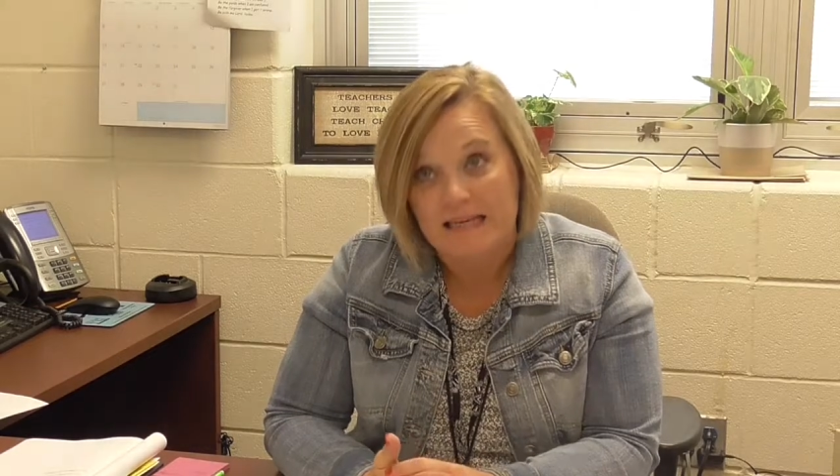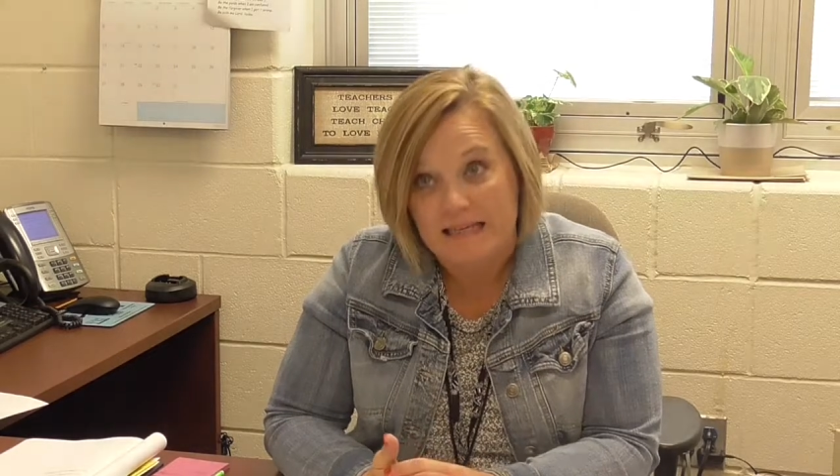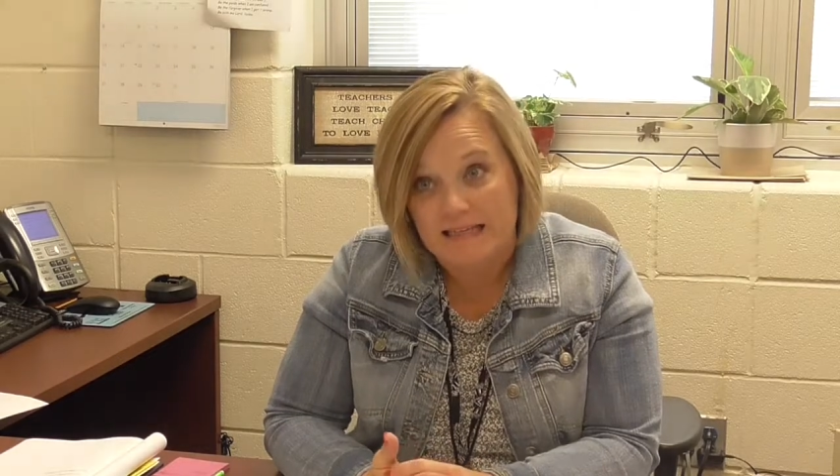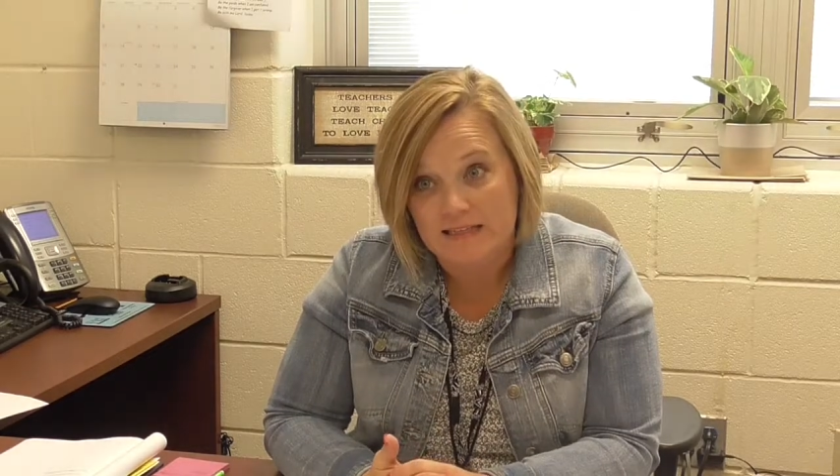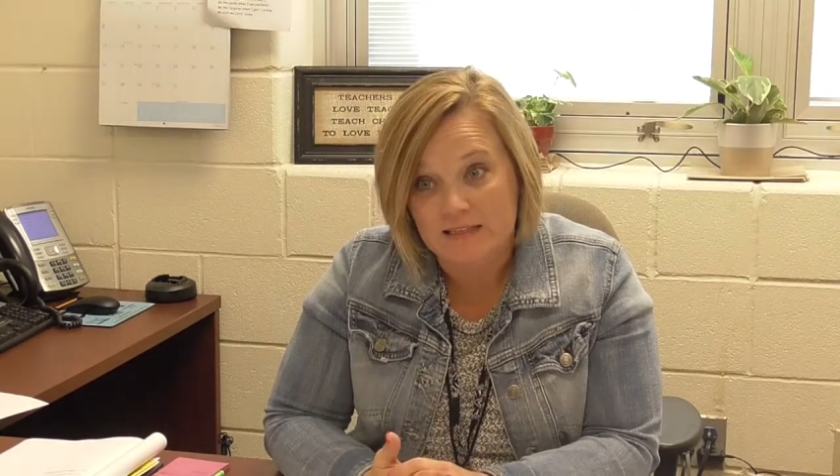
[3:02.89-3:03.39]

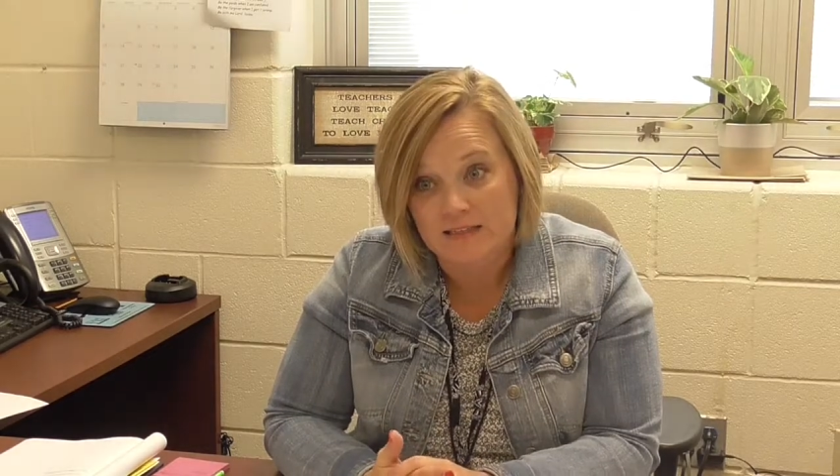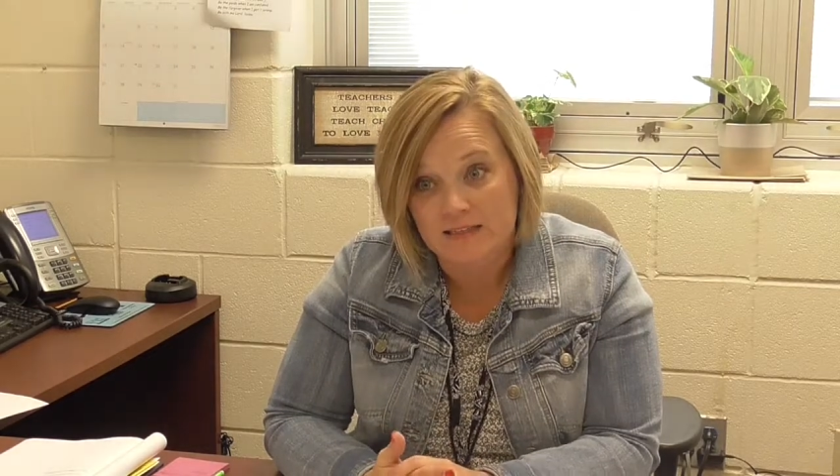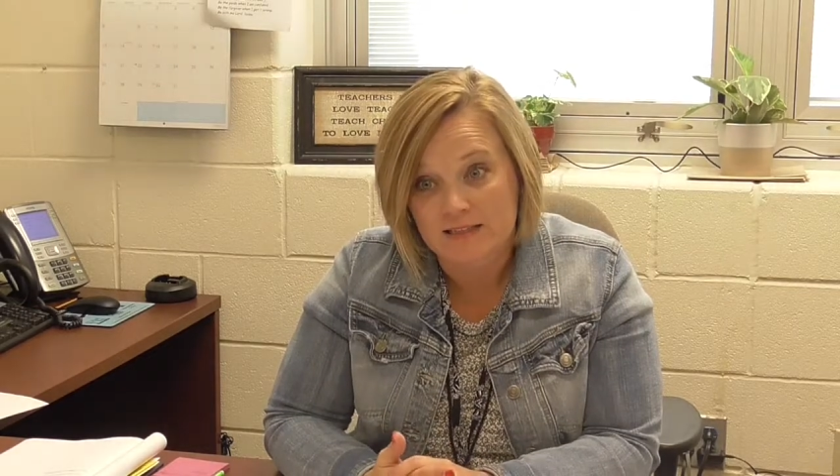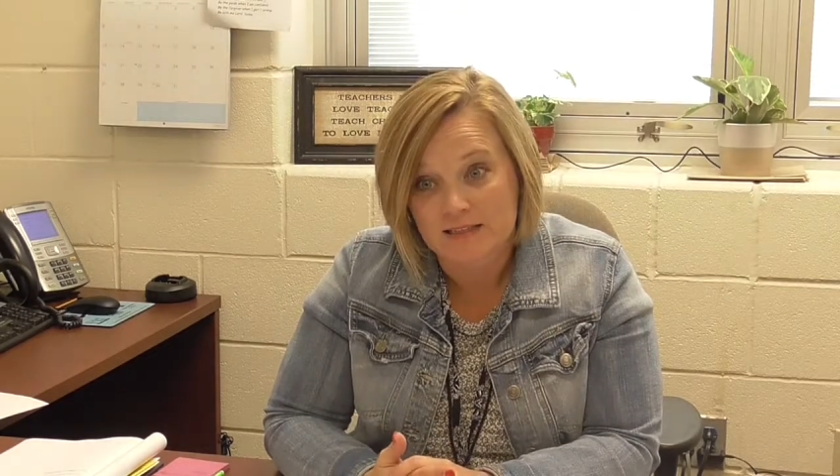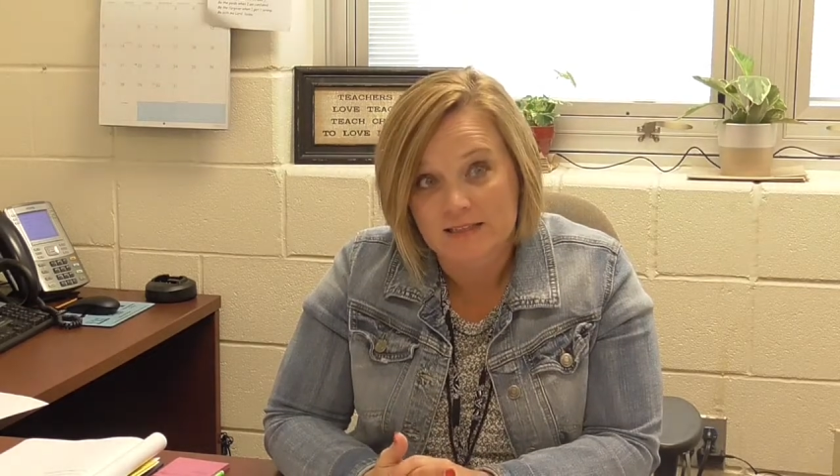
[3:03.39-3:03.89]
in
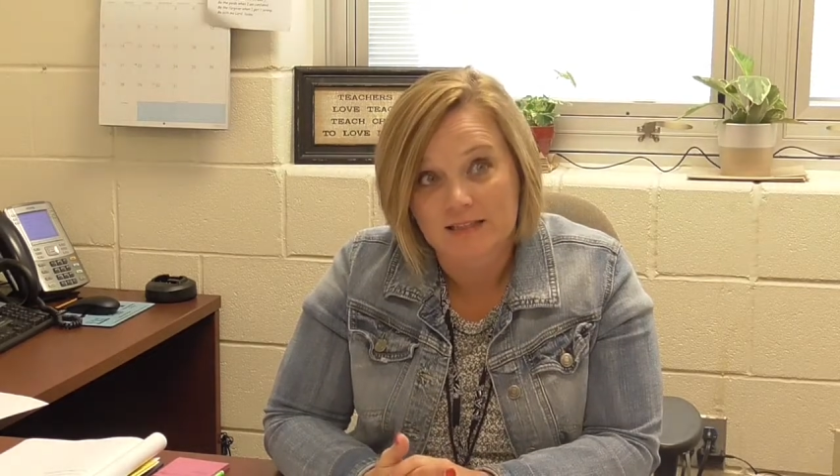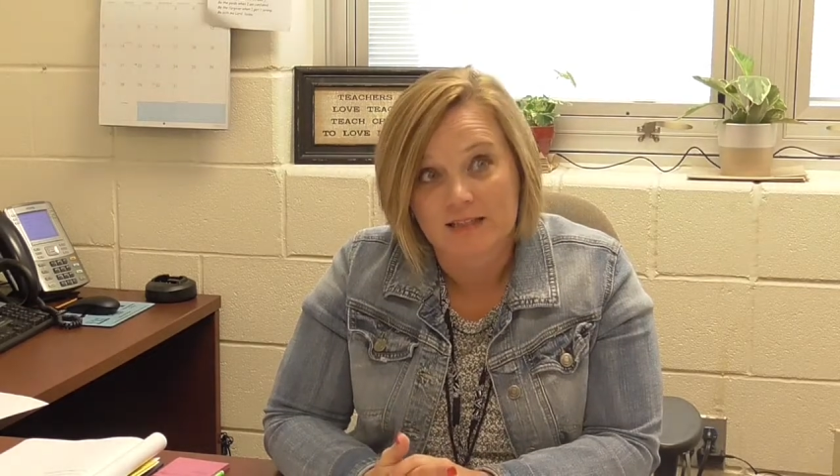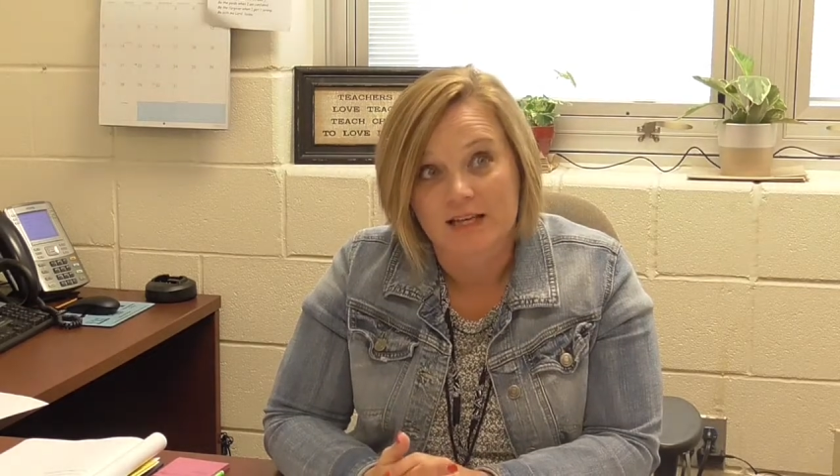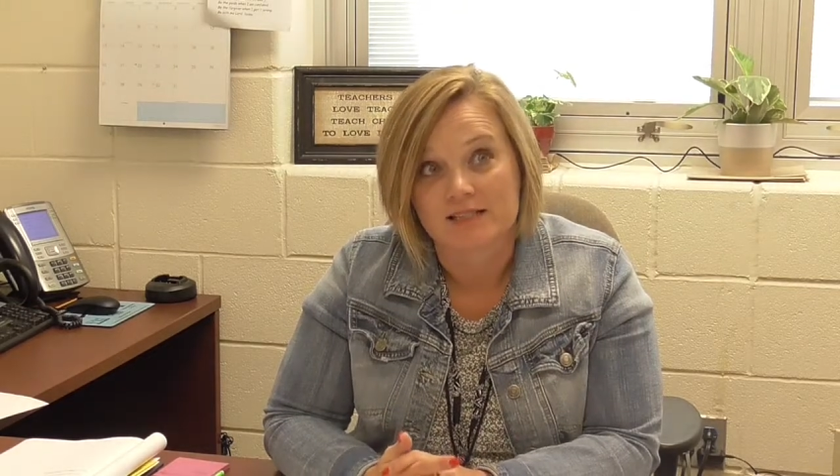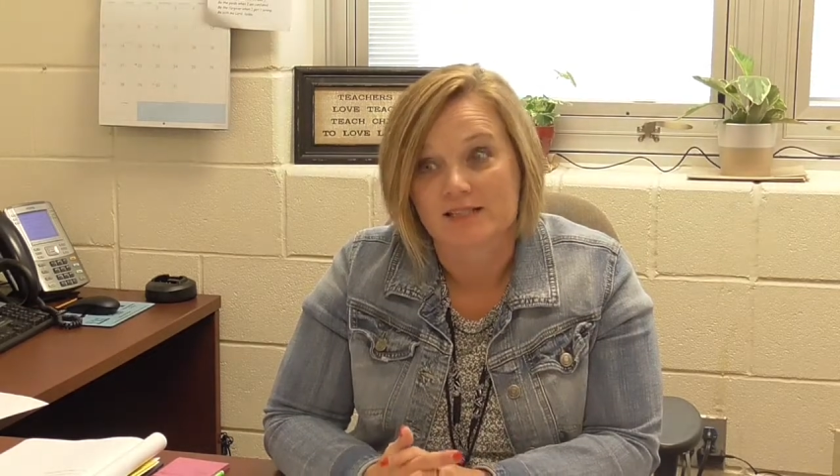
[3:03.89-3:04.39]

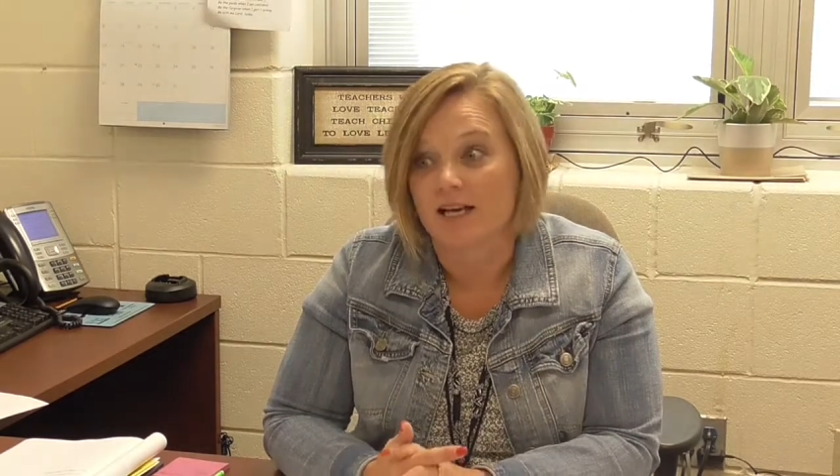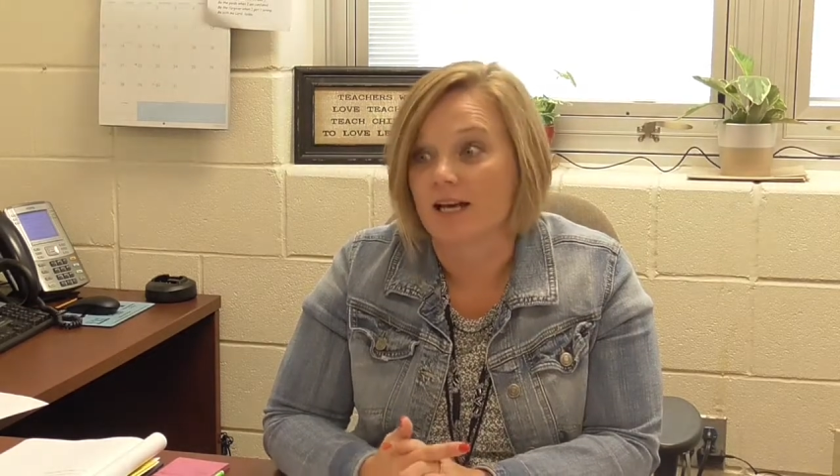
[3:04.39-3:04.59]
and